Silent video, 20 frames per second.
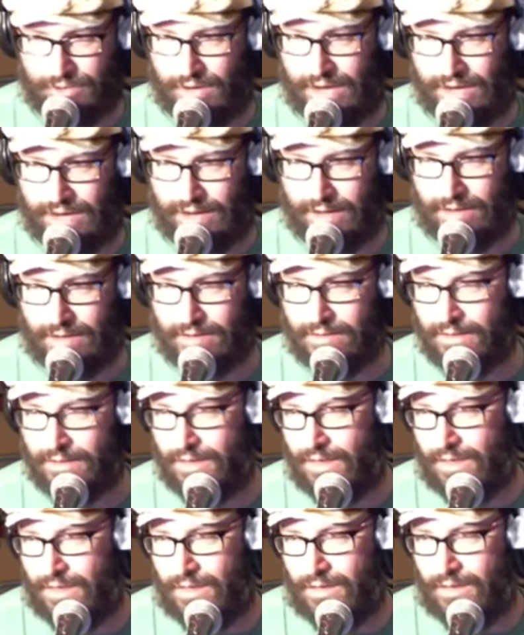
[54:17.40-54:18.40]
Eddie
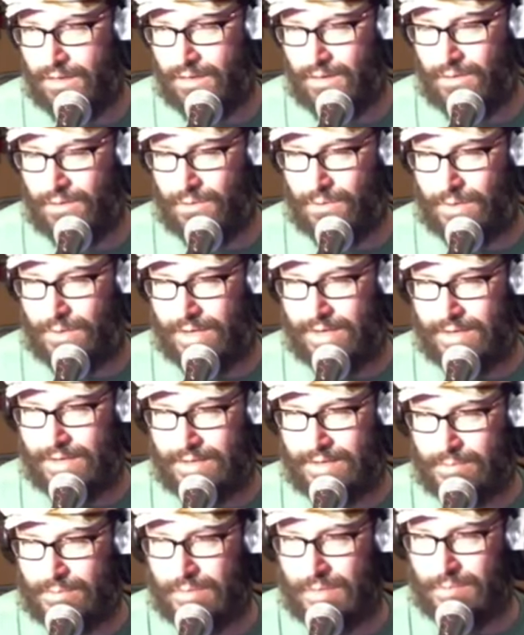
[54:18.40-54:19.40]
or
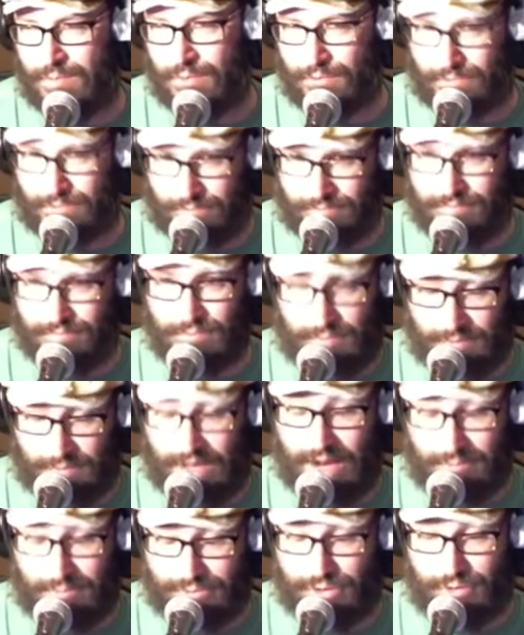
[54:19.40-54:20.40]
Eddie's people.
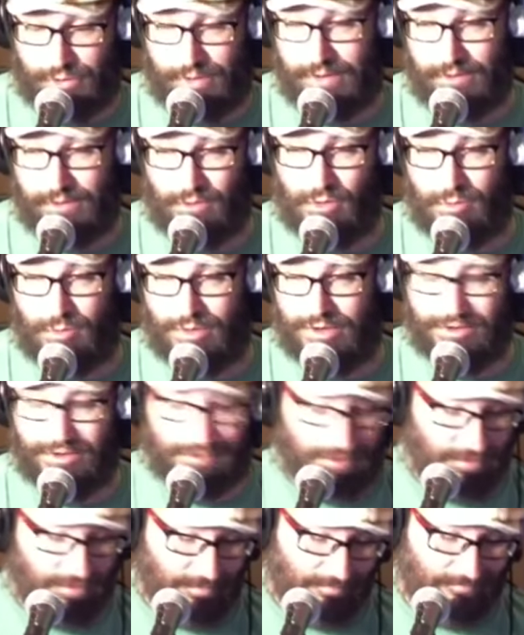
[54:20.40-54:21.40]
I'm sure they. Yeah, they would
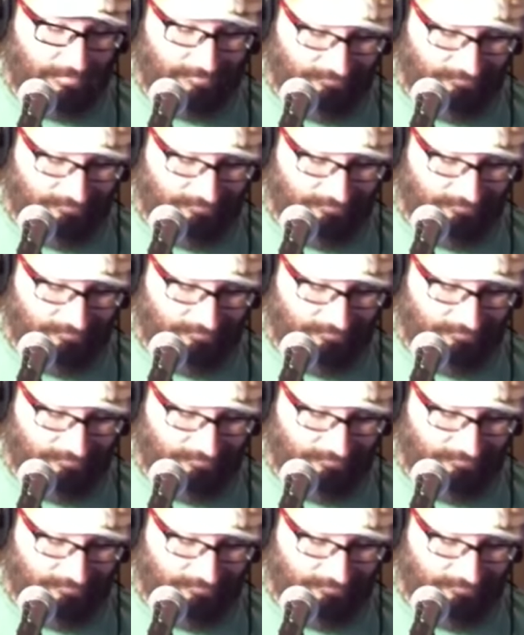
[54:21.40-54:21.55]
have to know